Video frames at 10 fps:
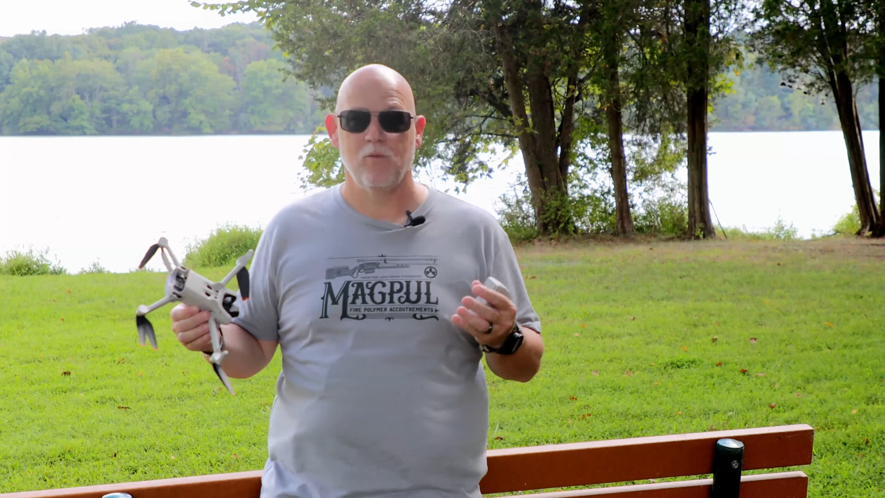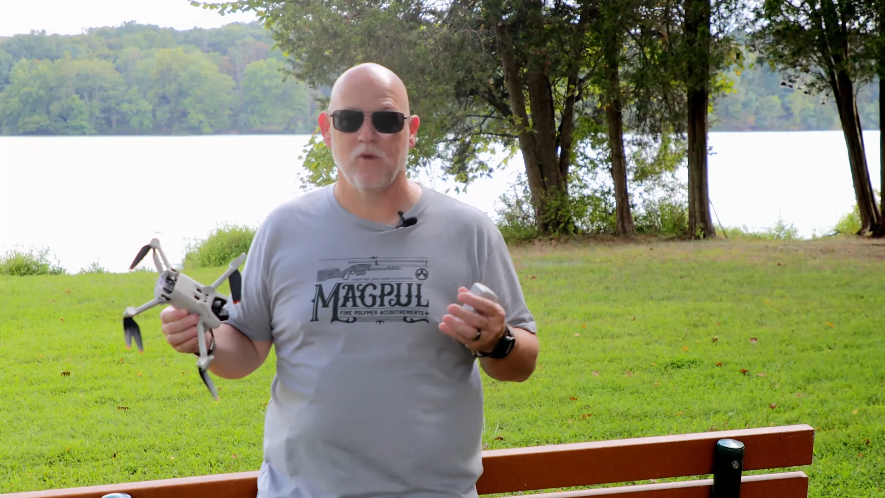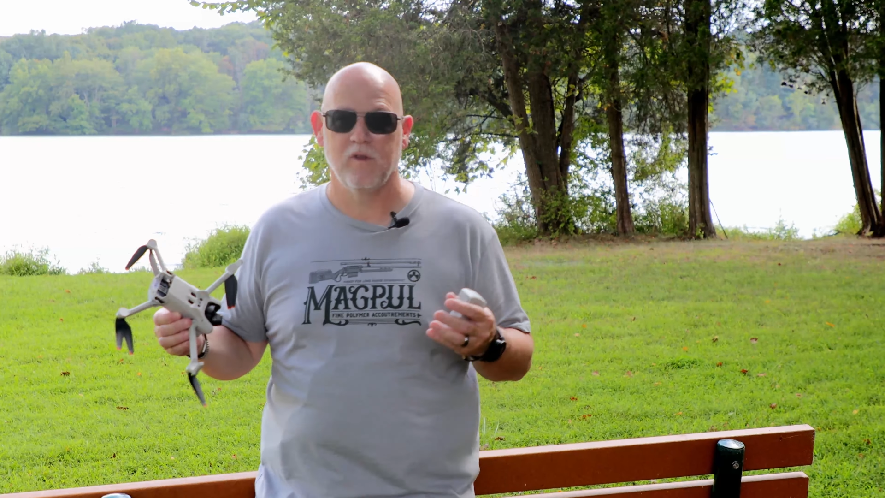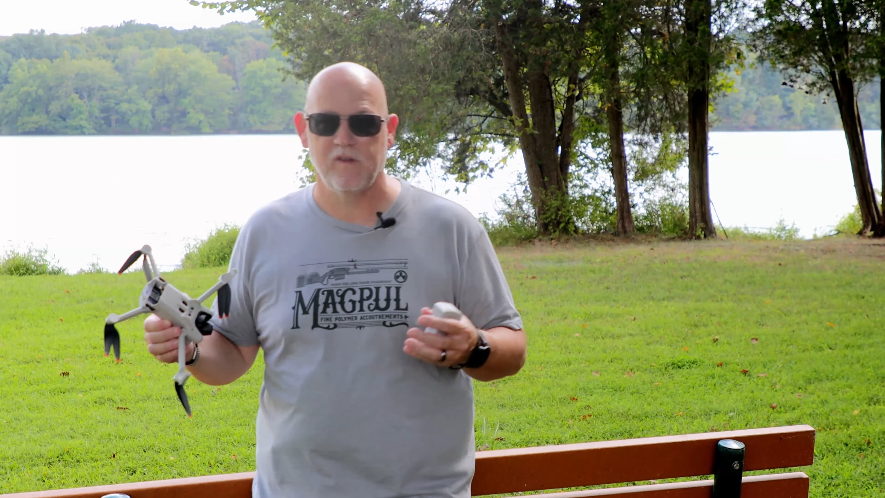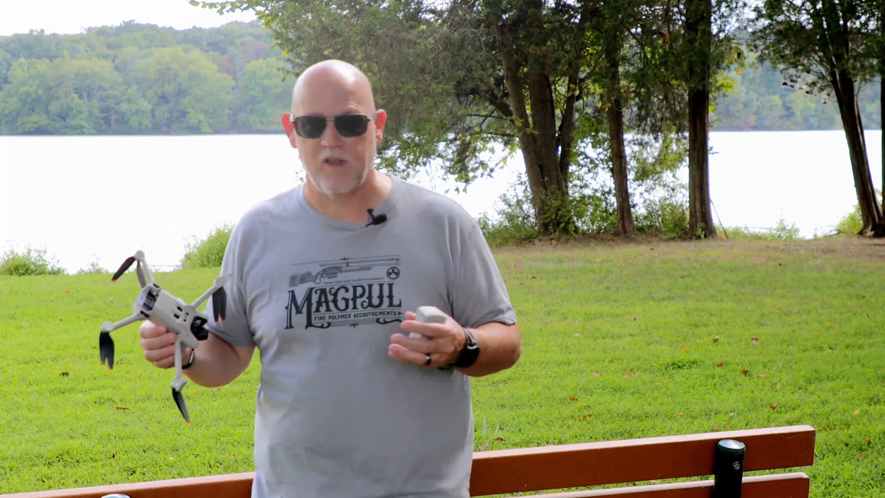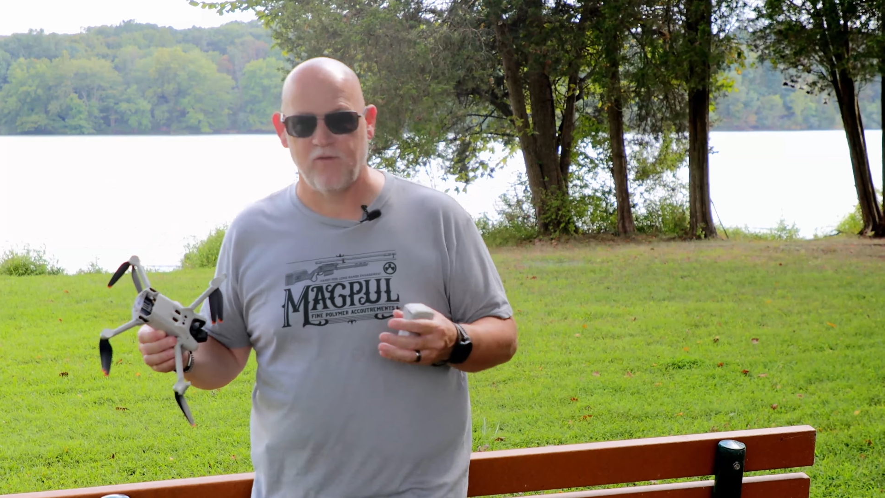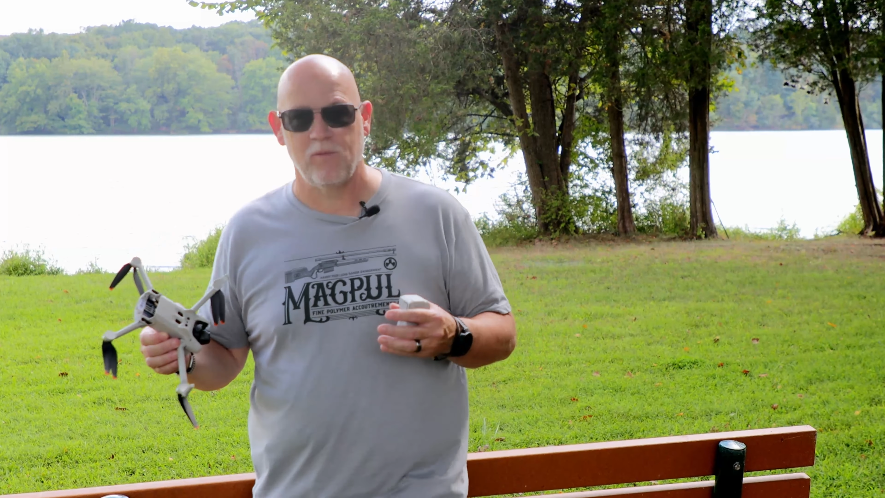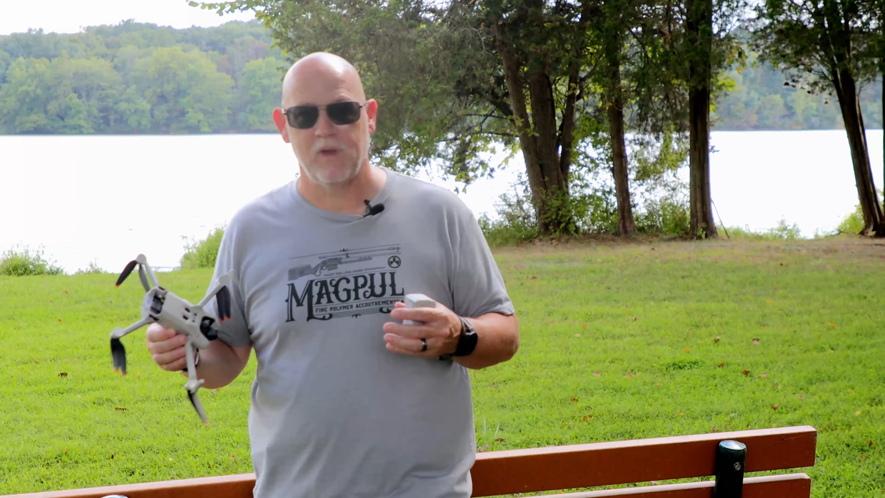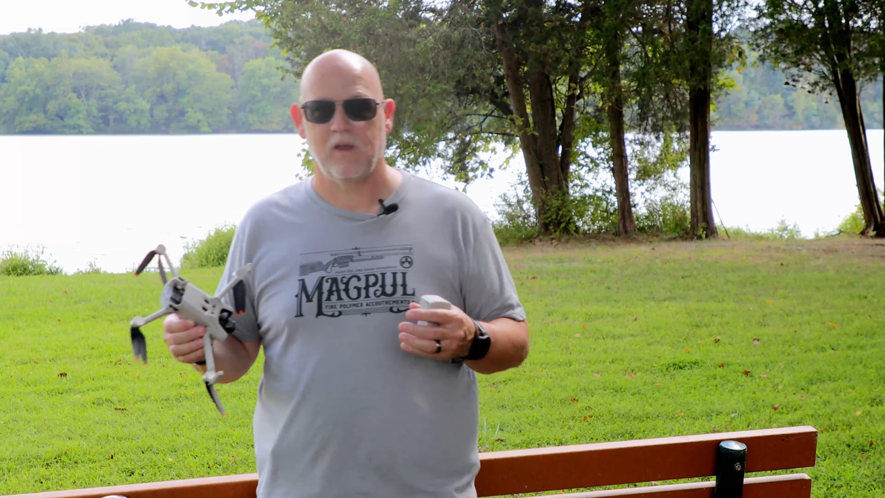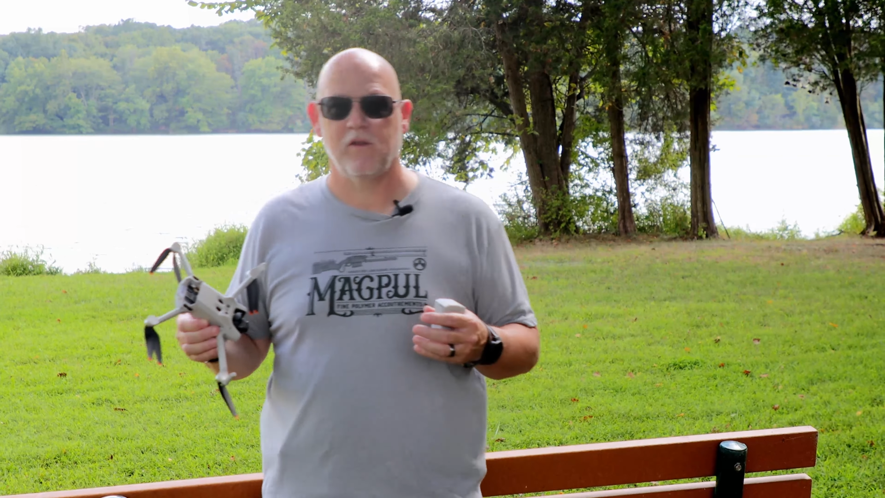more than 7
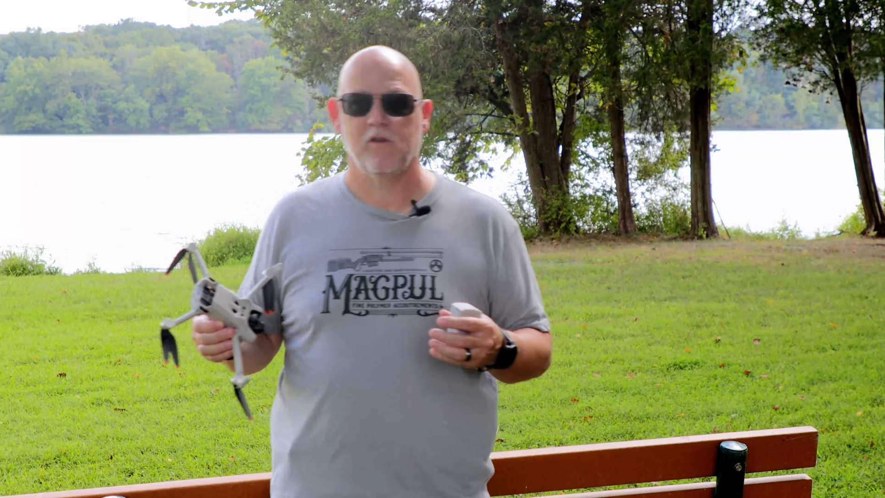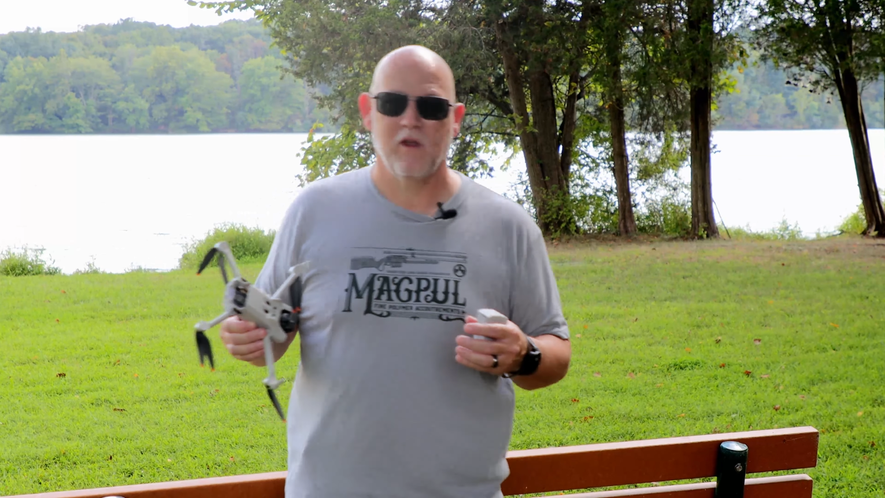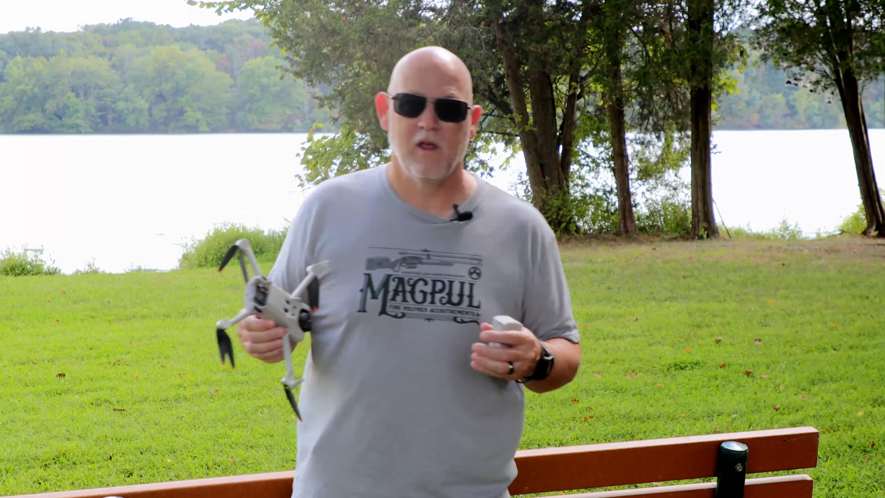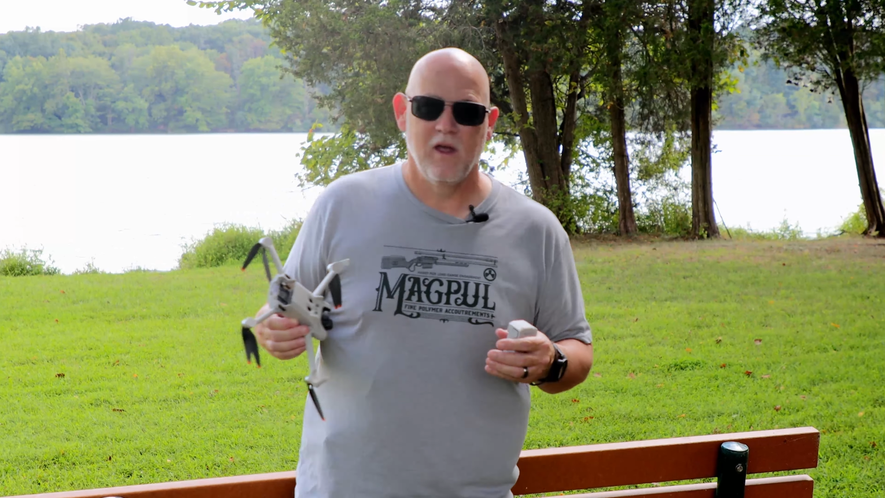minutes.